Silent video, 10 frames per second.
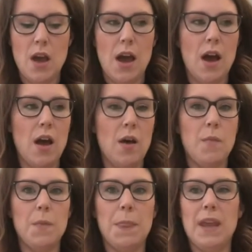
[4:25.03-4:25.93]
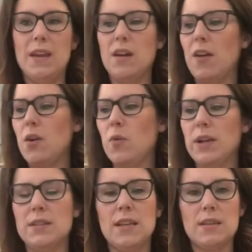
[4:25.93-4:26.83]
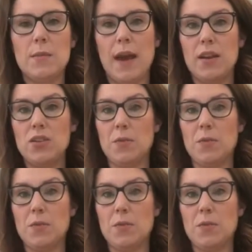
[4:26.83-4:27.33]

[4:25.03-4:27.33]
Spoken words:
And although what it says on the package,